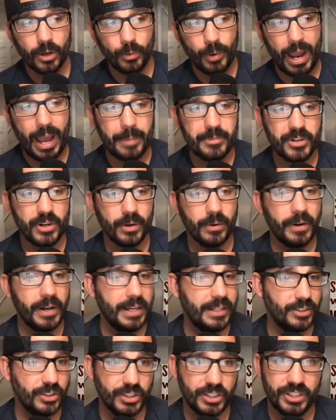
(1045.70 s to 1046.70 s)
Grab Jared
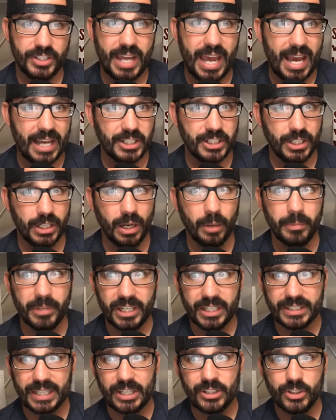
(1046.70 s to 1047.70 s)
Wiley and just stash him,
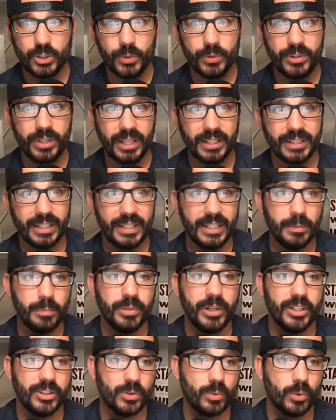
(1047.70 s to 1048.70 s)
because I do think that he
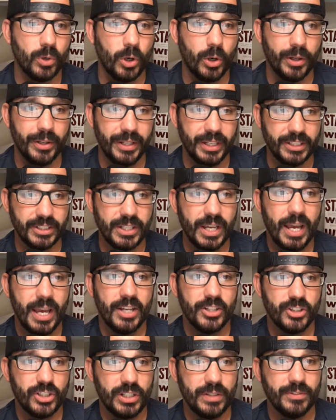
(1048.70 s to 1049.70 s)
plays a role in this
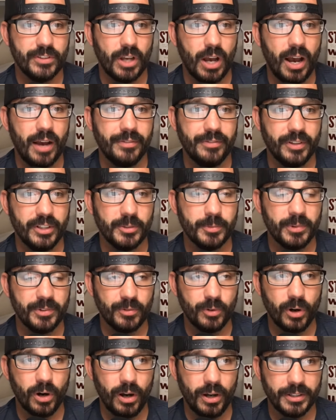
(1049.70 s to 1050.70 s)
Chiefs offense
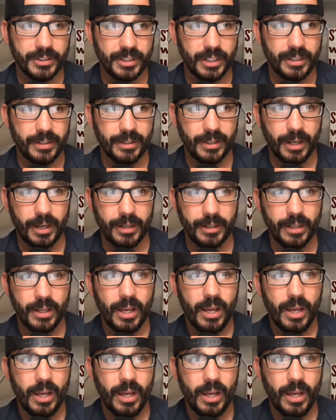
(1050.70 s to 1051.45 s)
before all said and done.